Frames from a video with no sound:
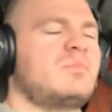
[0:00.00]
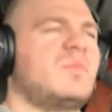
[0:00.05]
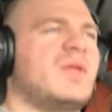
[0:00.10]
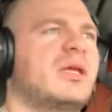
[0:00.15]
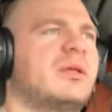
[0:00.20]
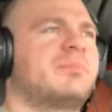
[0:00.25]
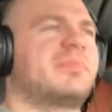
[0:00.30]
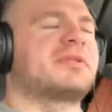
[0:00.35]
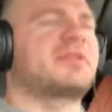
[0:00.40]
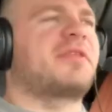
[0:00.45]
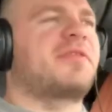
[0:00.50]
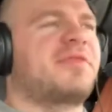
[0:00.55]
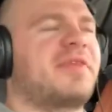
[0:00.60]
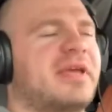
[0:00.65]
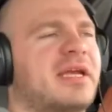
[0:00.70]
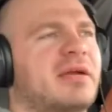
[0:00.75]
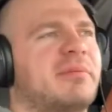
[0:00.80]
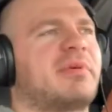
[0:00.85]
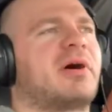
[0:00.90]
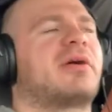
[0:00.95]
But the
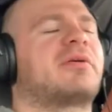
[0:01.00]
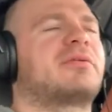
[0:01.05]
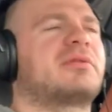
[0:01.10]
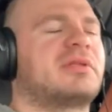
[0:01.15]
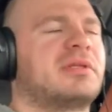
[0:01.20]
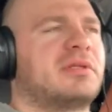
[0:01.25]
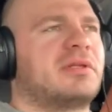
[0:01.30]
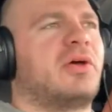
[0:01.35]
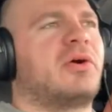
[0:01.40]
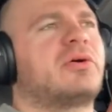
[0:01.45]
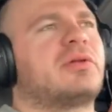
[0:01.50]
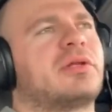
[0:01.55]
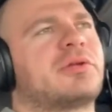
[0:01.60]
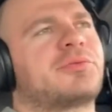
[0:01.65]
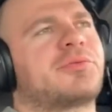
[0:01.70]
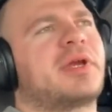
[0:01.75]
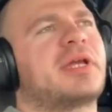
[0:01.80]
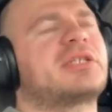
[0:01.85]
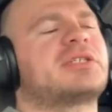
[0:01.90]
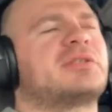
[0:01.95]
thing about local and
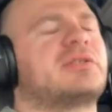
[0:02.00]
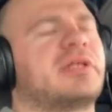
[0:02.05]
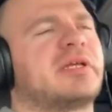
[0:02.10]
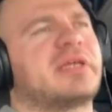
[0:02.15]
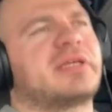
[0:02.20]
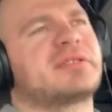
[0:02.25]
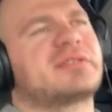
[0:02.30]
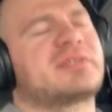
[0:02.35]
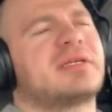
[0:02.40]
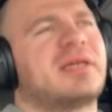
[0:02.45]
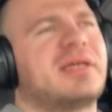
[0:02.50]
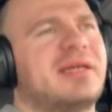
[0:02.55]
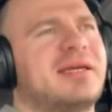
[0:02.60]
regional is